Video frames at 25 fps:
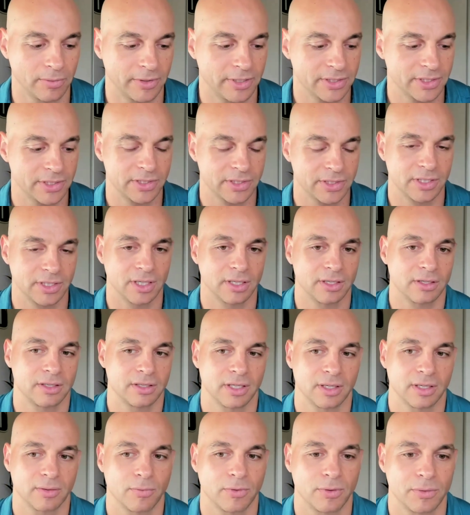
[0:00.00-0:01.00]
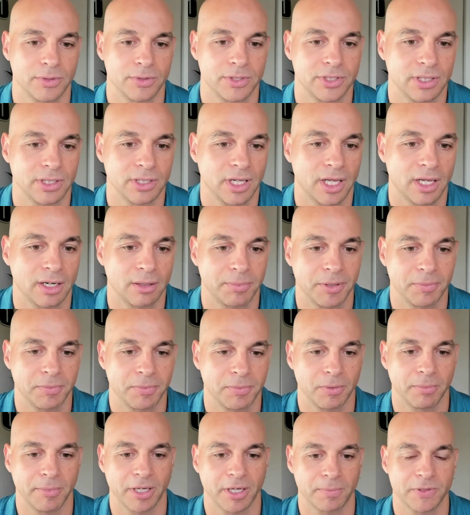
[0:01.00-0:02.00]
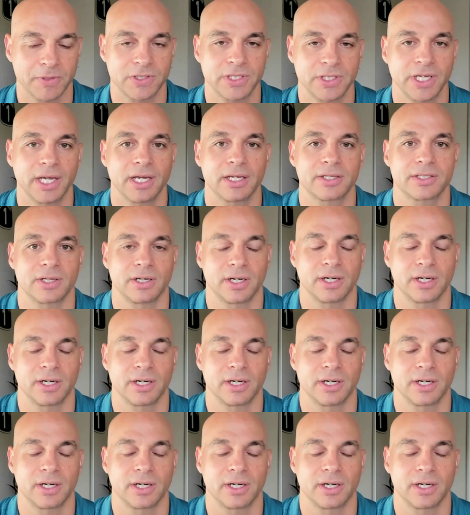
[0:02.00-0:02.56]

This is the other thing where we see a lot of people make mistakes.